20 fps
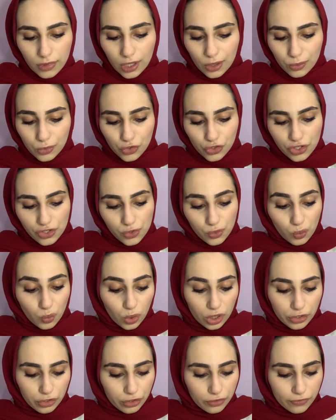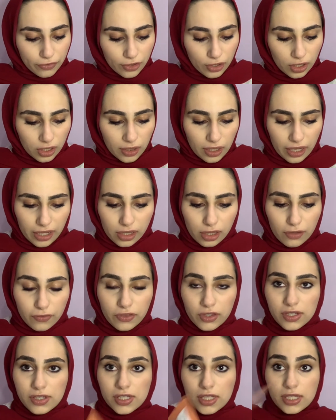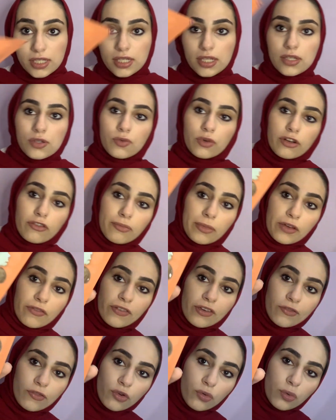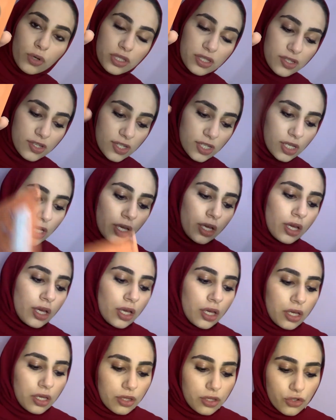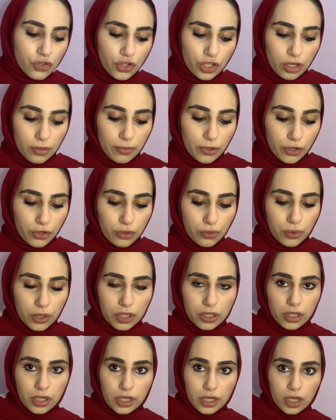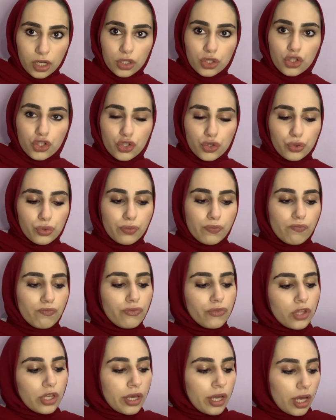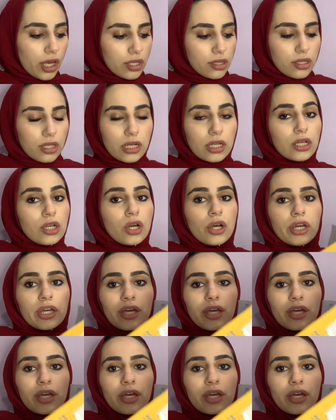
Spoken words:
which is wonderful. I love these. This is one of my favorite ones. The shea butter one, I got two. And then I got